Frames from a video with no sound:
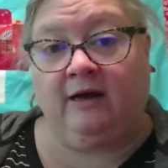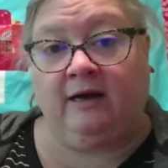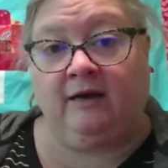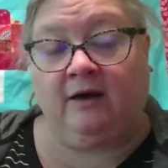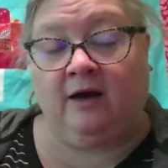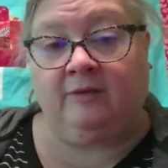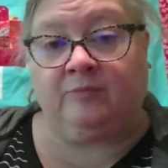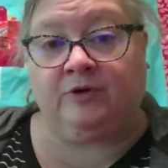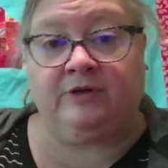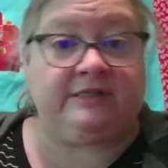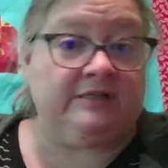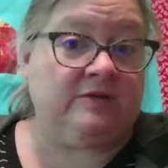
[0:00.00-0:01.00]
on
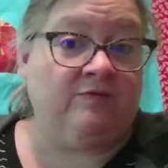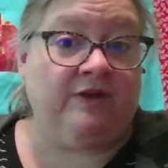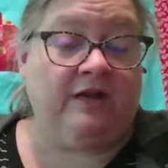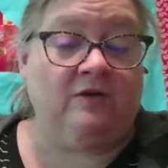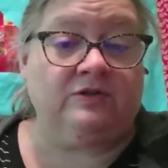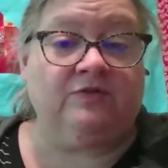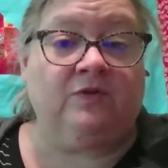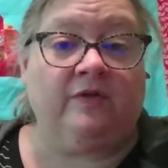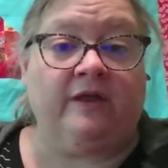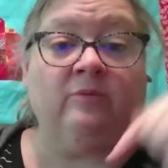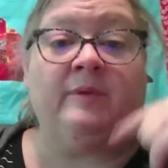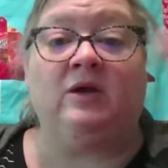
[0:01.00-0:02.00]
producing some videos for
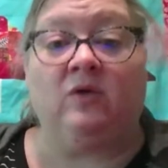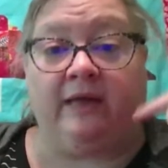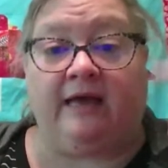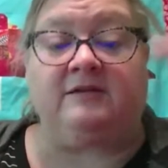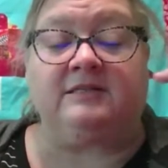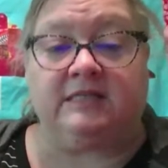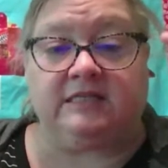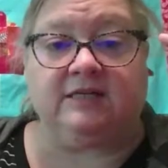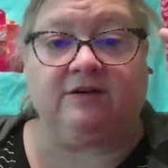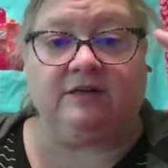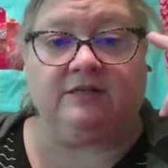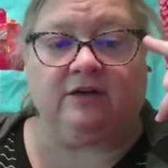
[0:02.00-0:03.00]
that'll be going out as a
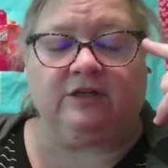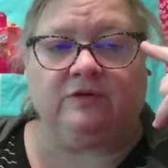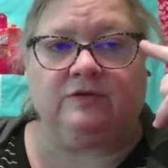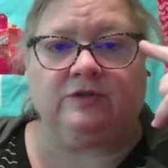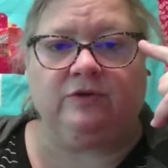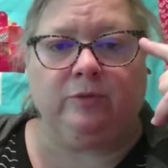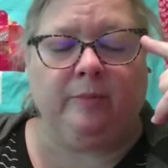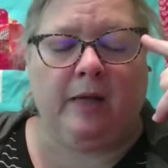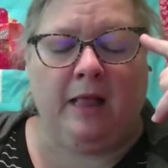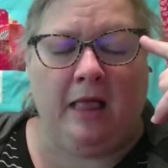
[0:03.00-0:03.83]
series on YouTube.